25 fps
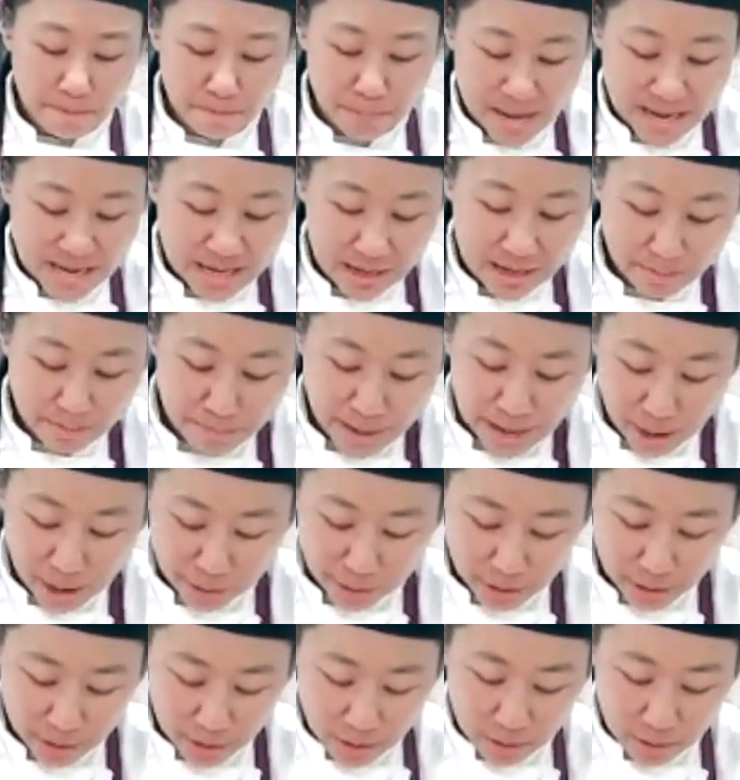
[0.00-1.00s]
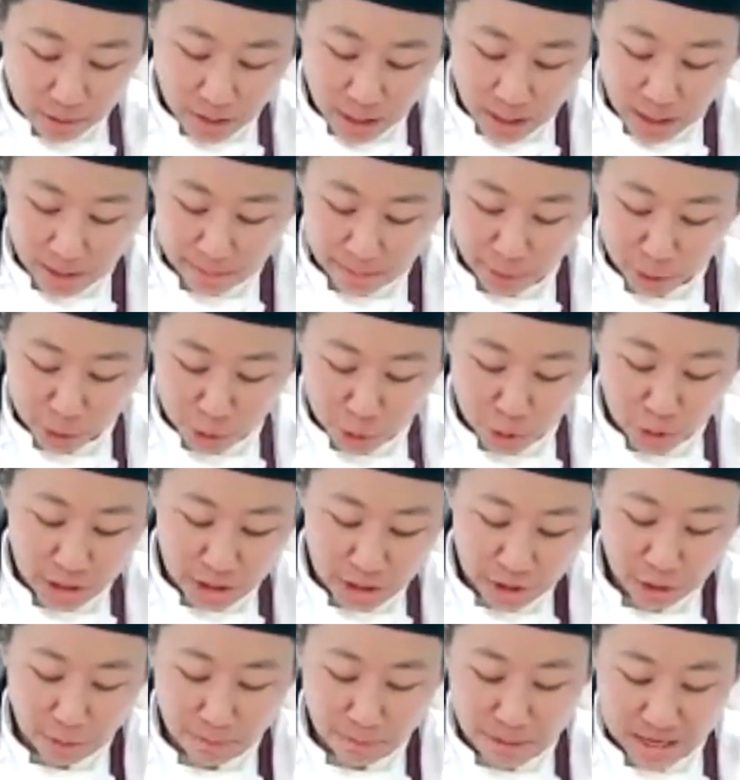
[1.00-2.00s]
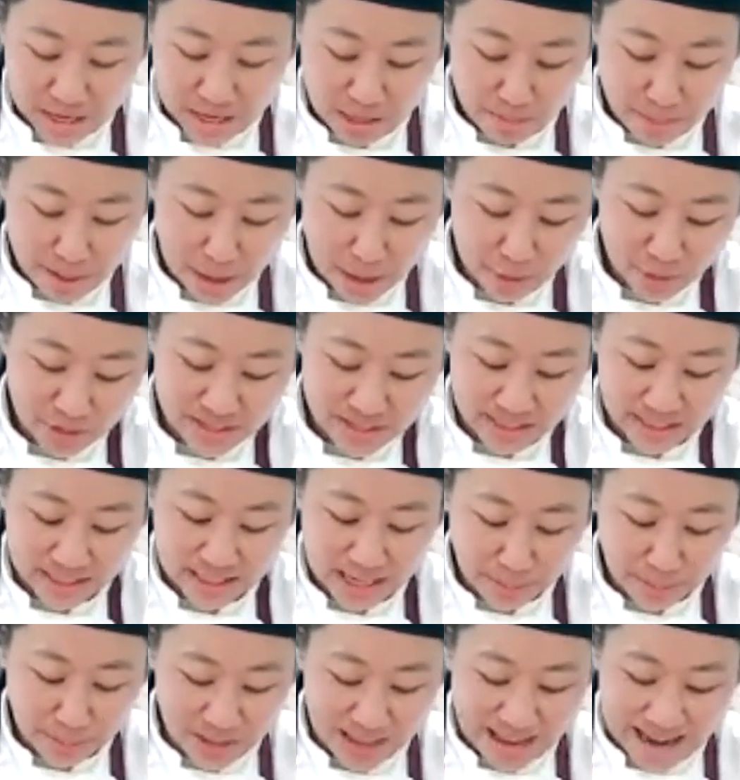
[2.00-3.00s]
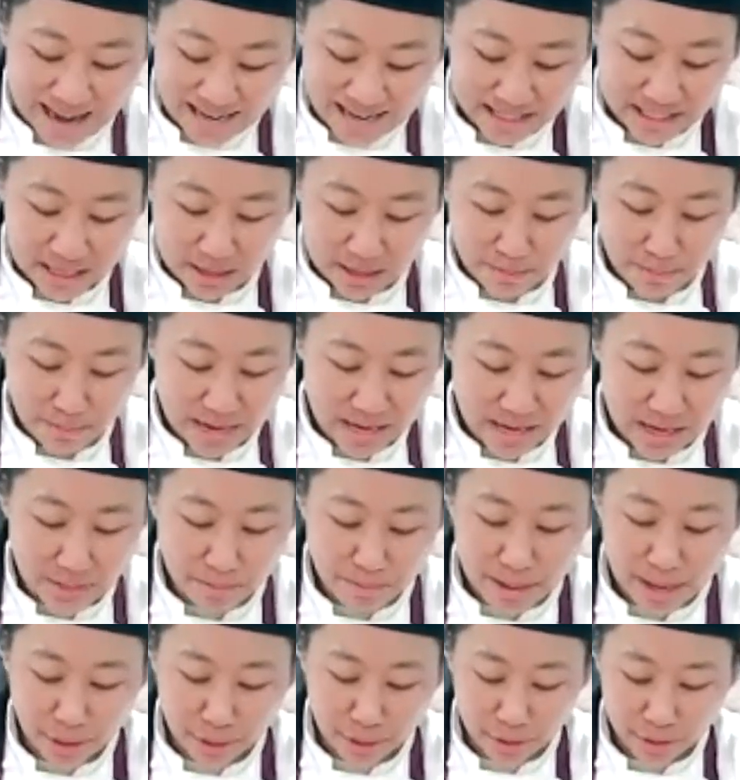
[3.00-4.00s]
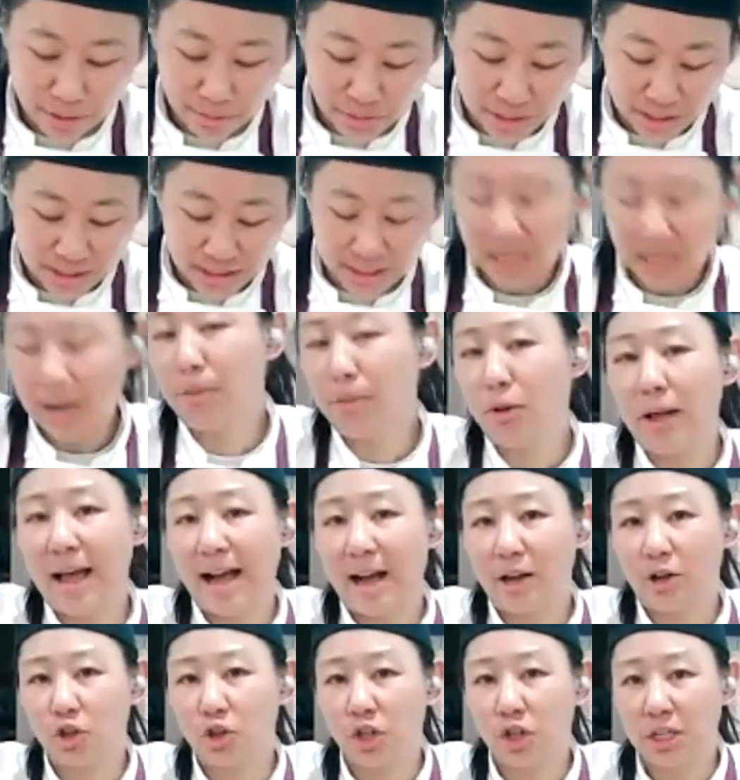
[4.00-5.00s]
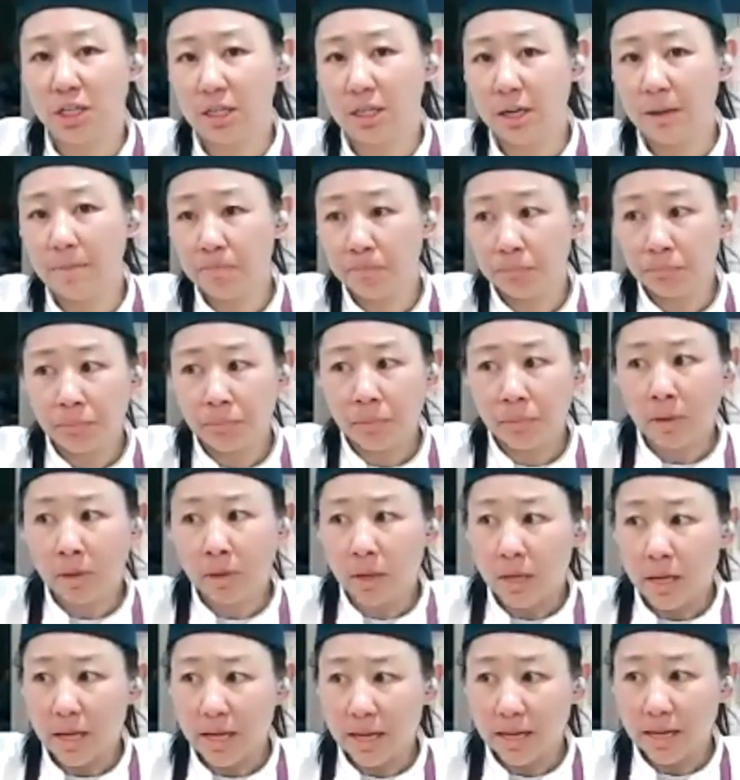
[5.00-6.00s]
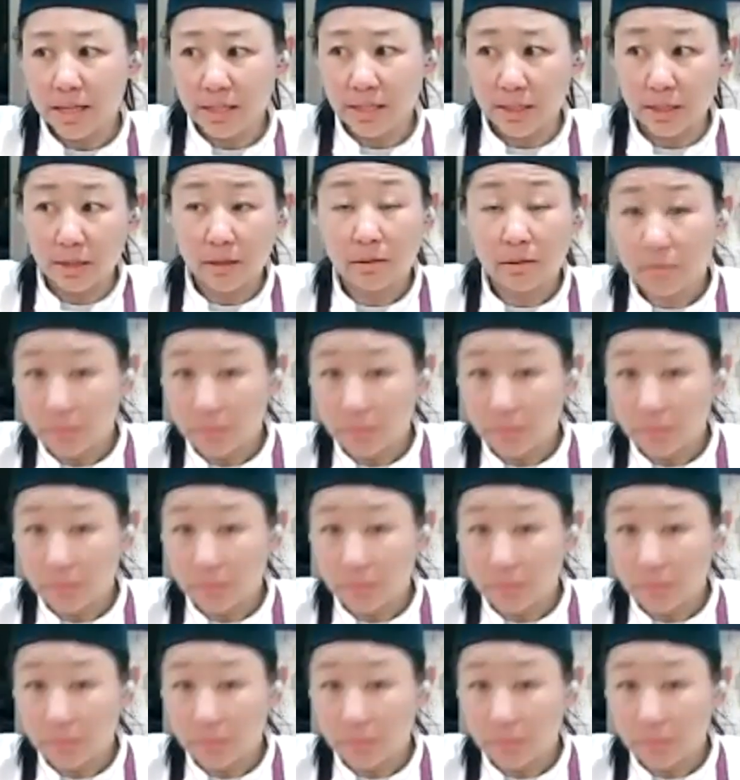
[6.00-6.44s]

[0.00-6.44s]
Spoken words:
Baking powder, your traditional baking powder is double acting baking powder. The double action is,